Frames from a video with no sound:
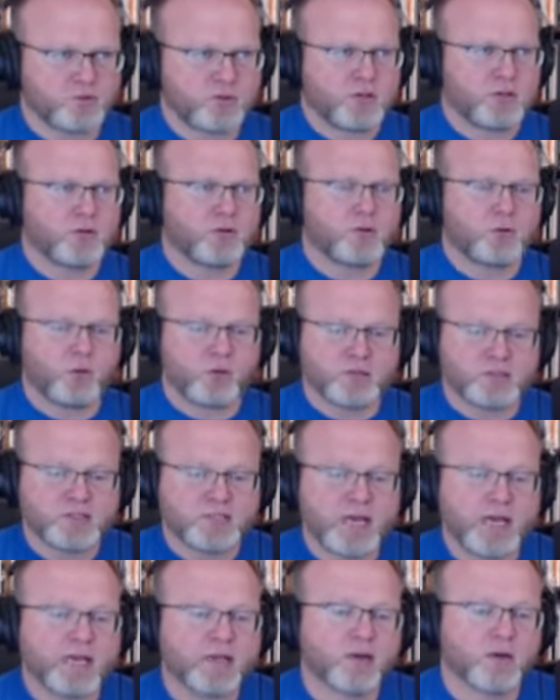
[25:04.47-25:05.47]
said, the Lord has
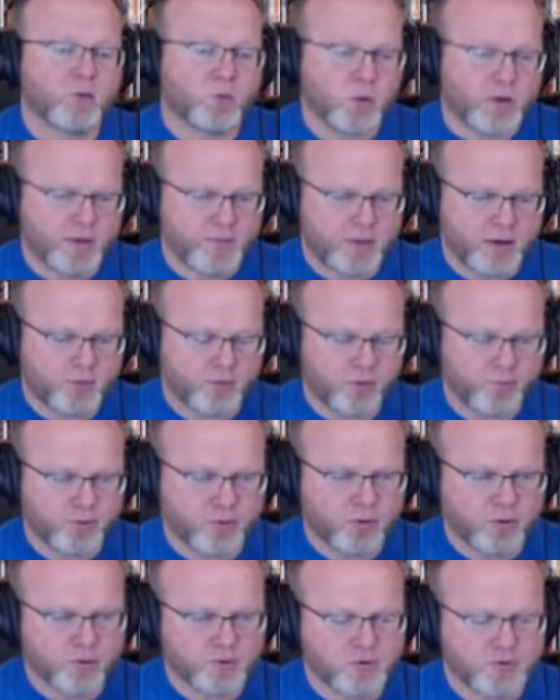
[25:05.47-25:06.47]
taken away my
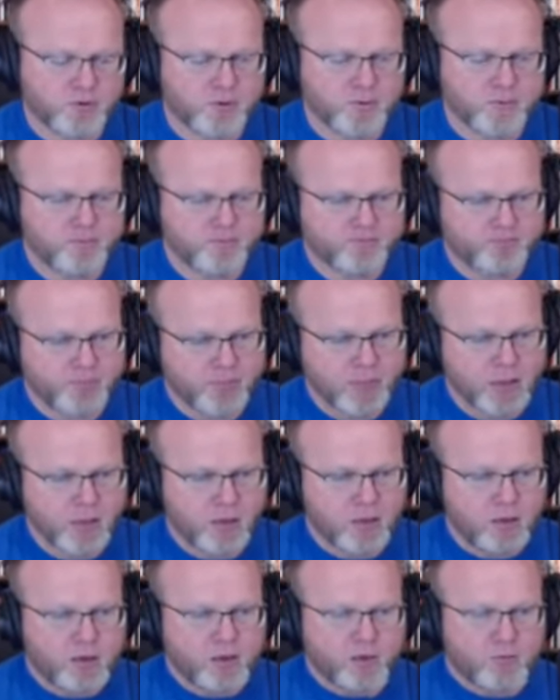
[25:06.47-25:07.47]
reproach.
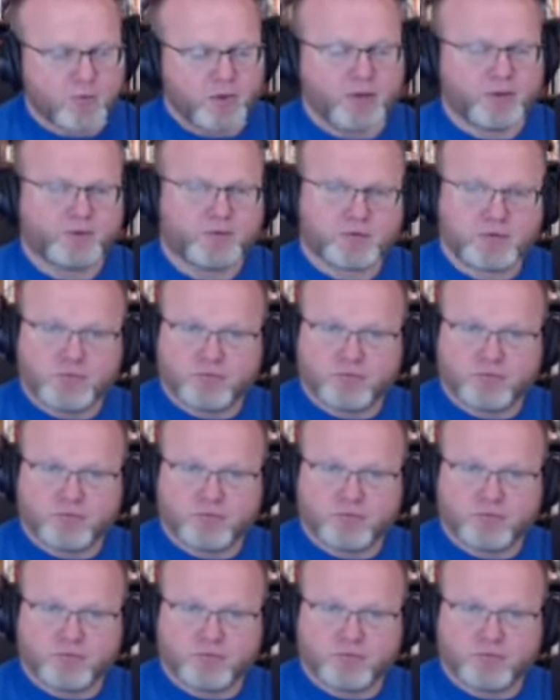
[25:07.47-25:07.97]
Well,